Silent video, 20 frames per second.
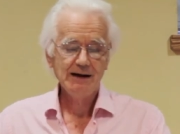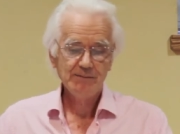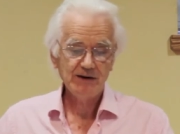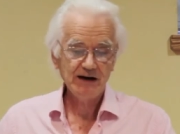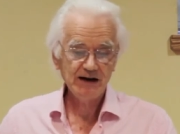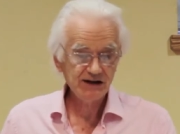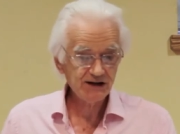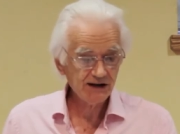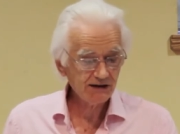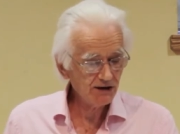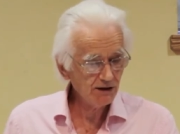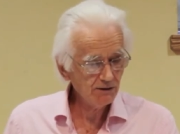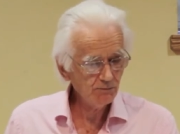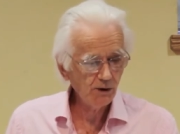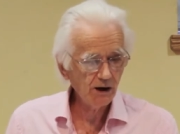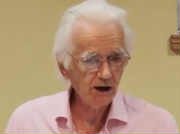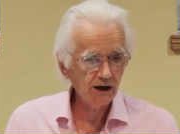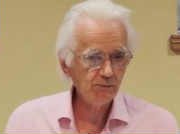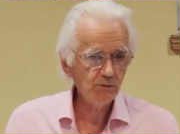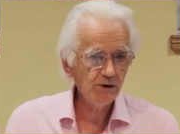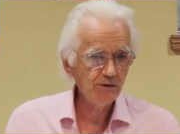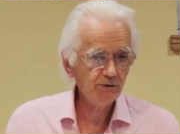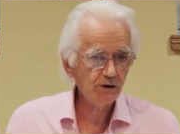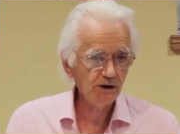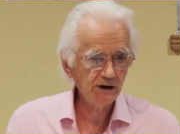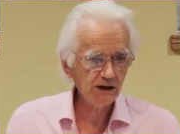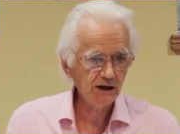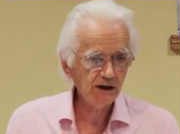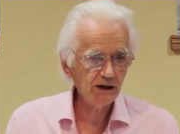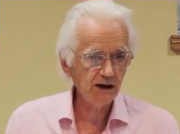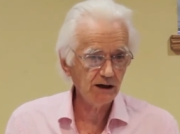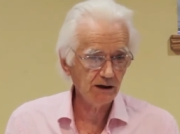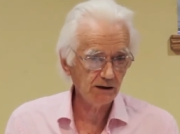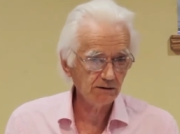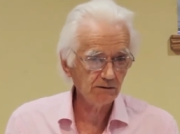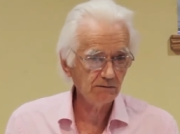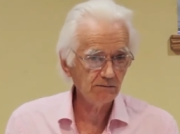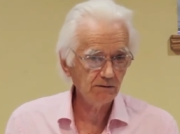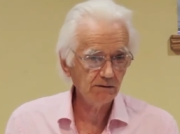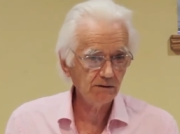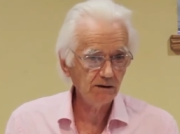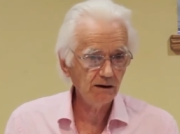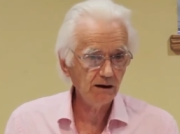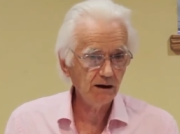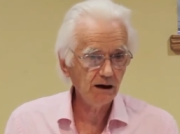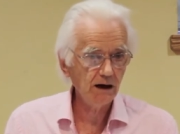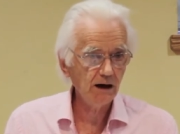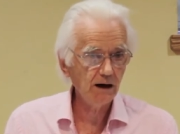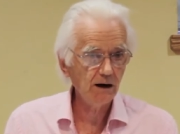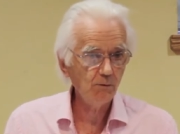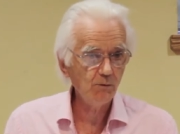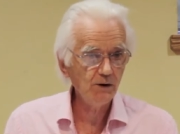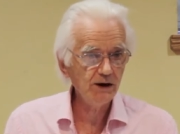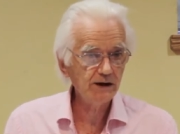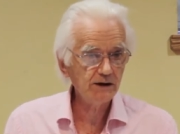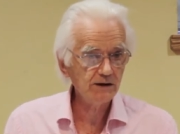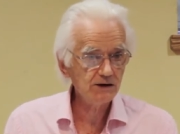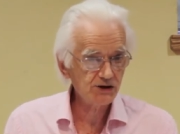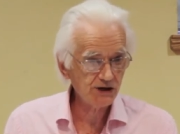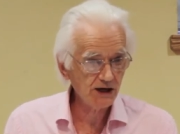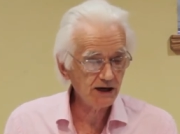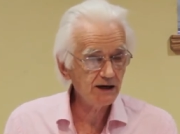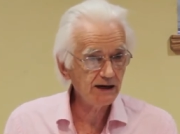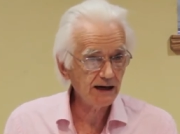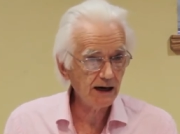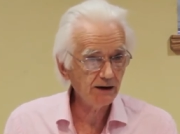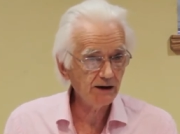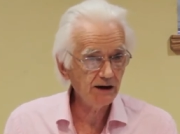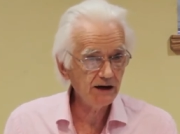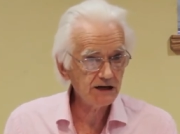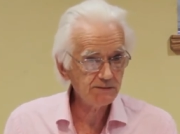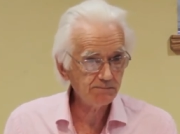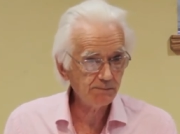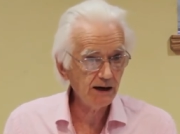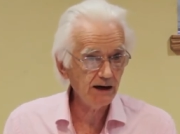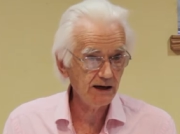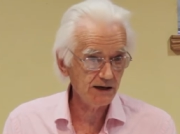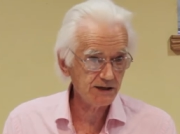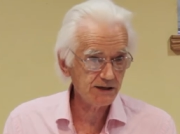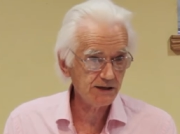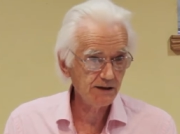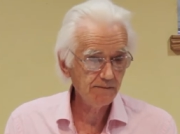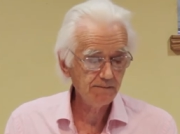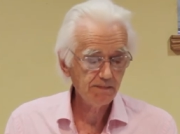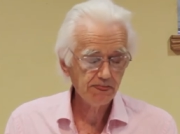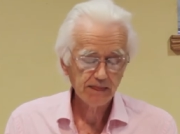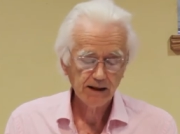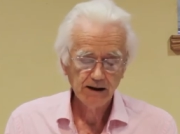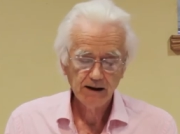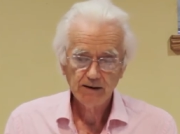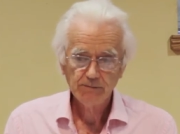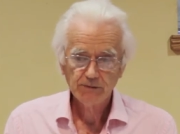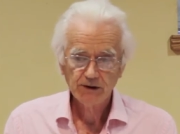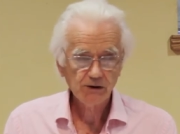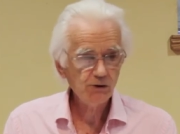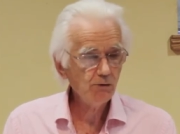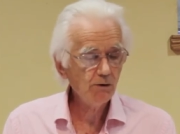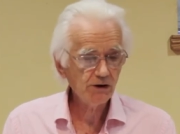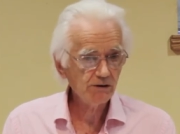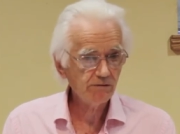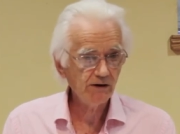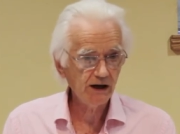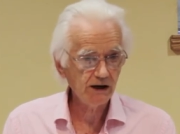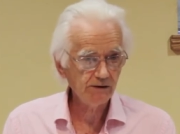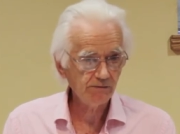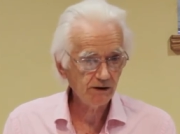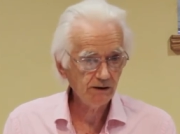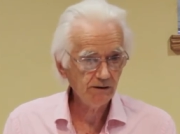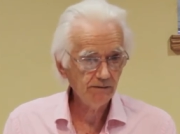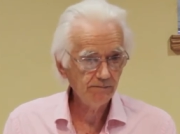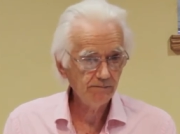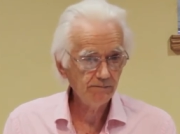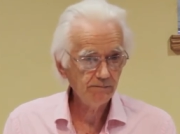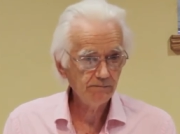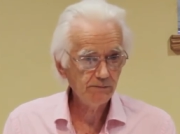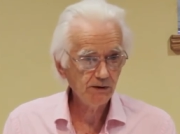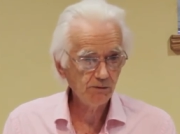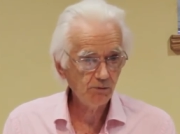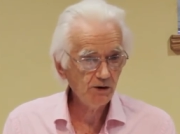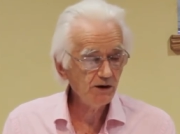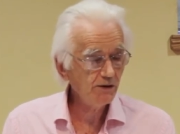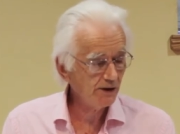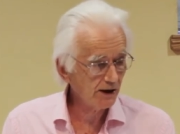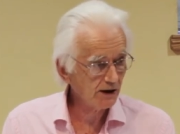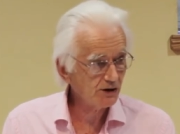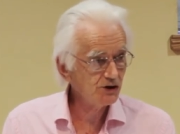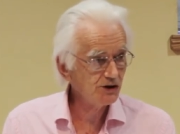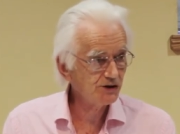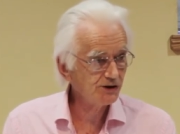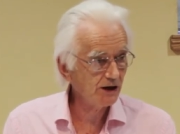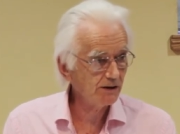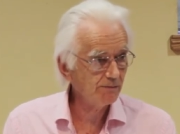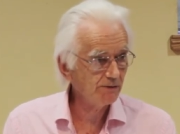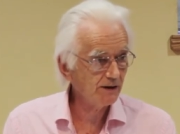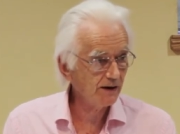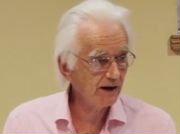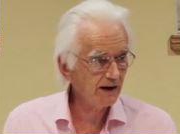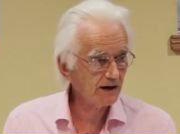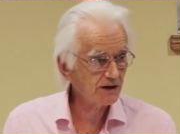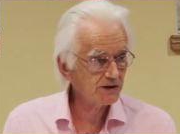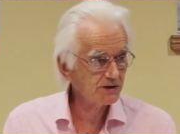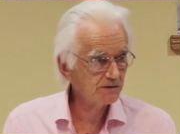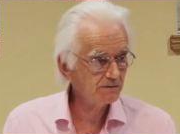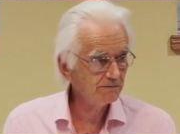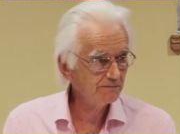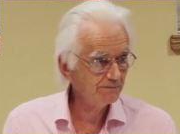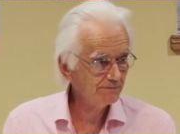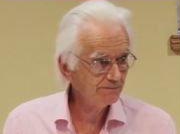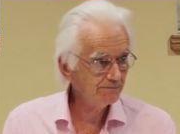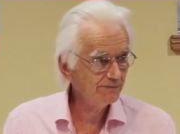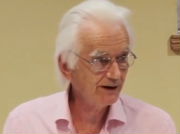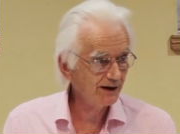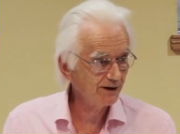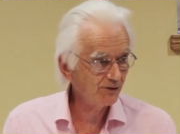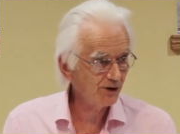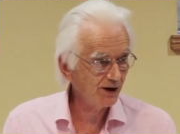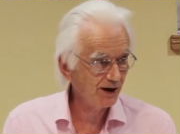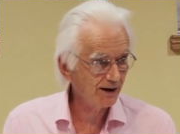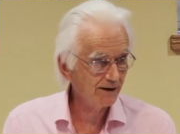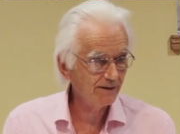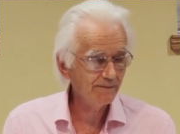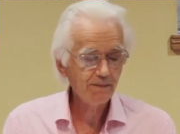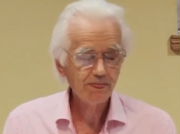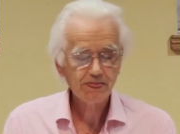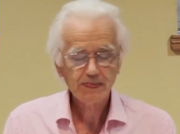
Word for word: But he said, "Don't worry, we've got a girl we can send down in his place. You won't have heard of her, but we think she's going to be the next big thing."